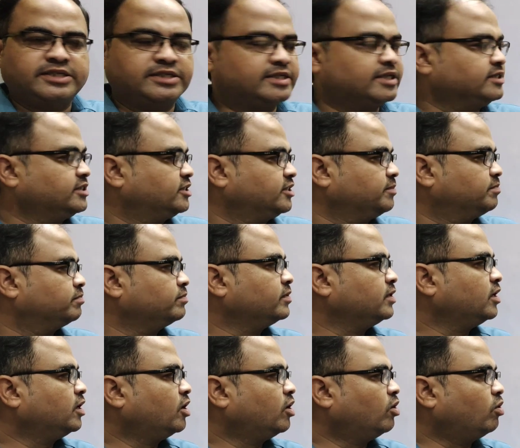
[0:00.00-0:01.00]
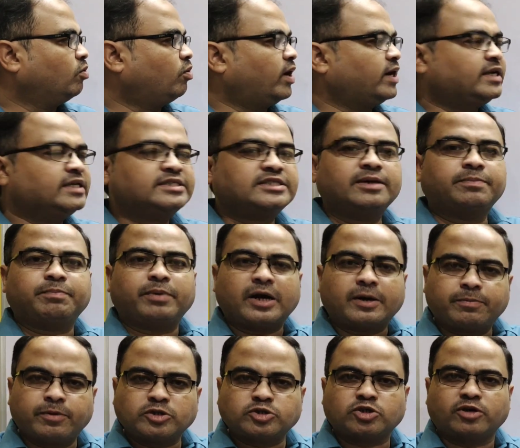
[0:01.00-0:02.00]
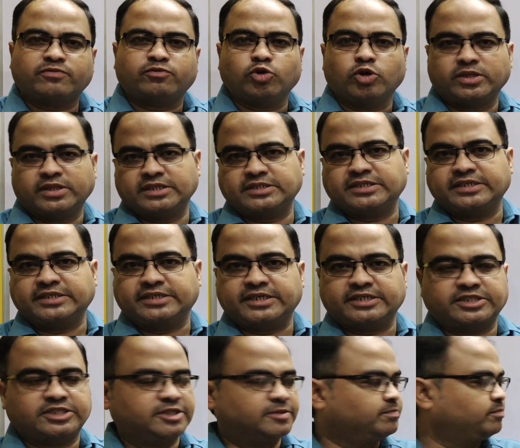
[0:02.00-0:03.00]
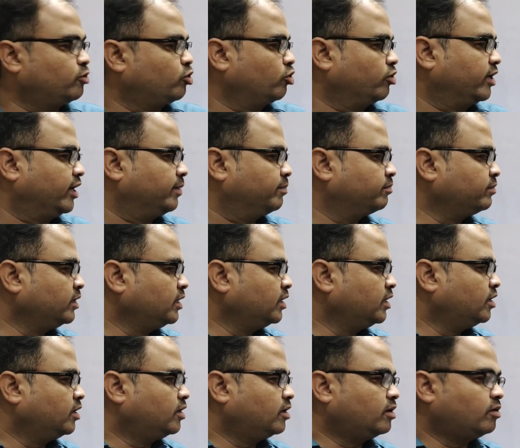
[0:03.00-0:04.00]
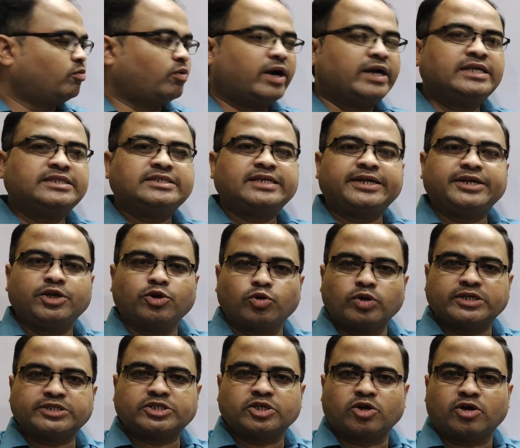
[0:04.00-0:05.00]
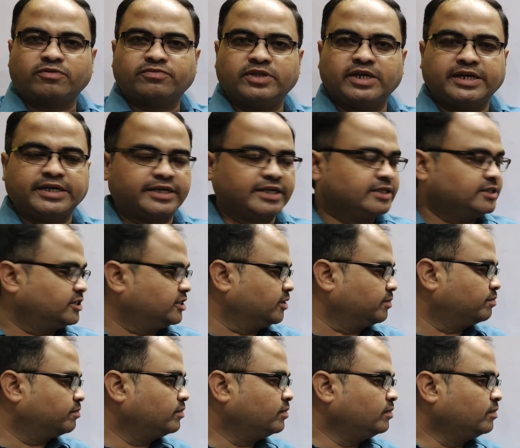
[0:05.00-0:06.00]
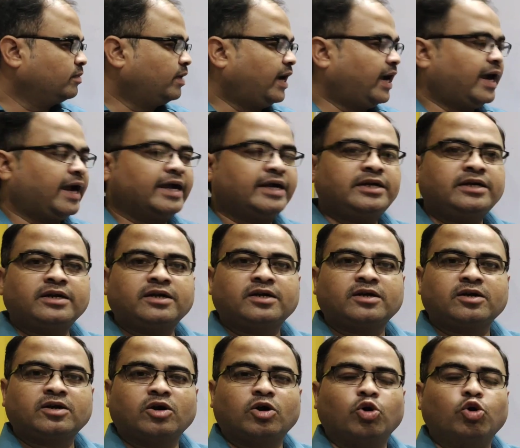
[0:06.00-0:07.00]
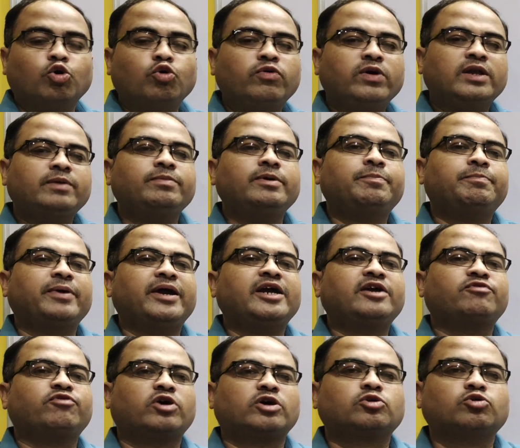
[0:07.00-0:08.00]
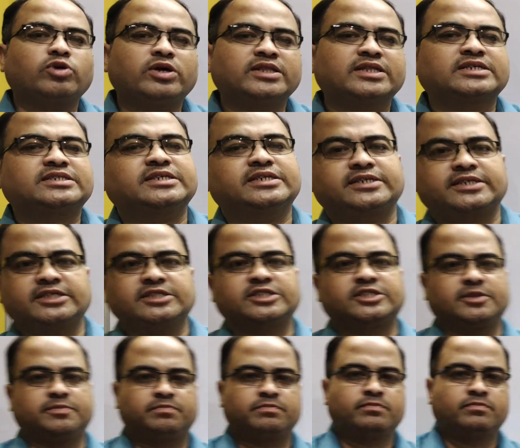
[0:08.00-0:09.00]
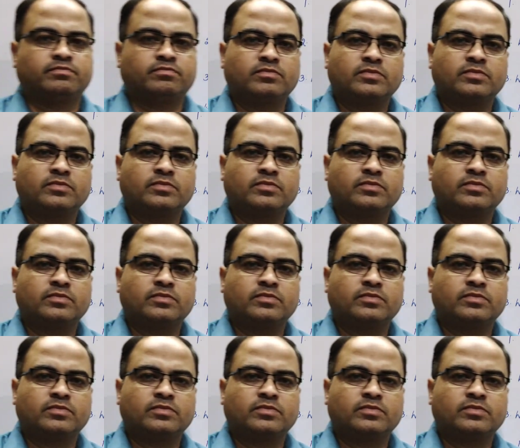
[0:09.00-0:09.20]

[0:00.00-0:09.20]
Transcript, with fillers: this internship? What is the purpose of doing this internship program? What is the duration of the internship? And who will be paid for doing this internship?